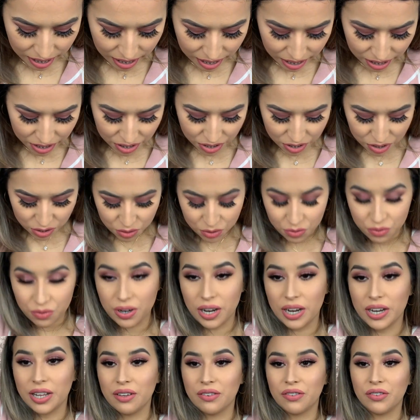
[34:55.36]
Are you
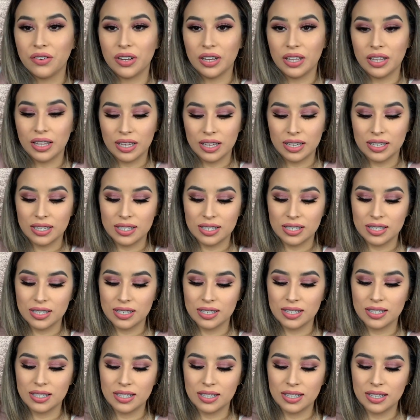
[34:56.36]
ready for this?
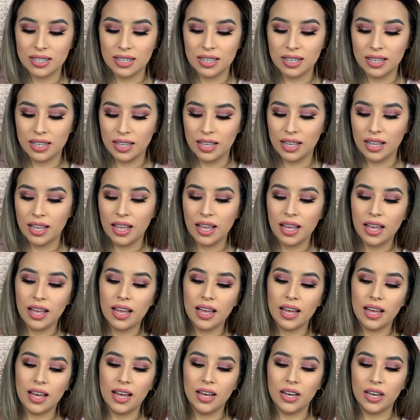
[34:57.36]

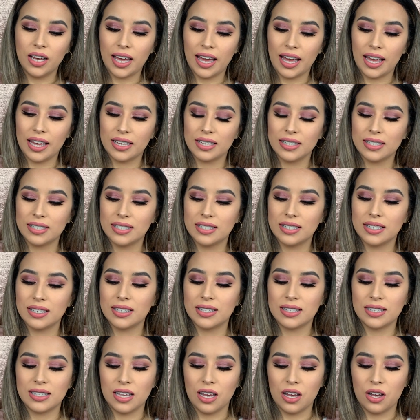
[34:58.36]
Okay,
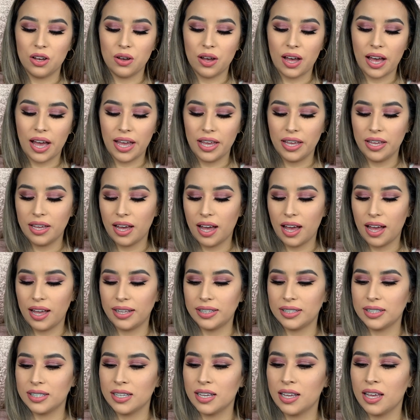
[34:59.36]
so I
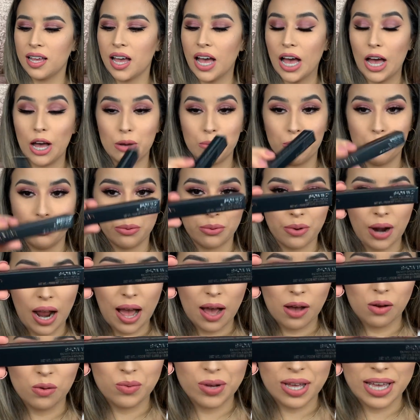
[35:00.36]
got a
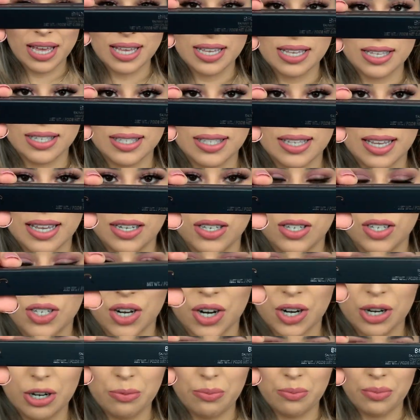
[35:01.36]
Brow Wiz in
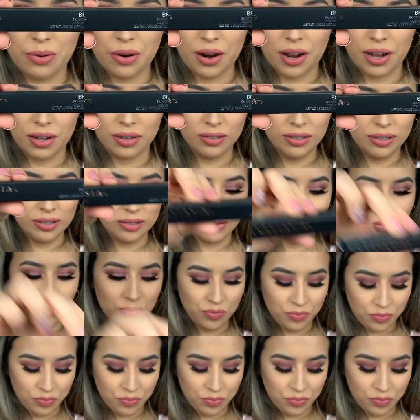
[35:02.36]
dark brown.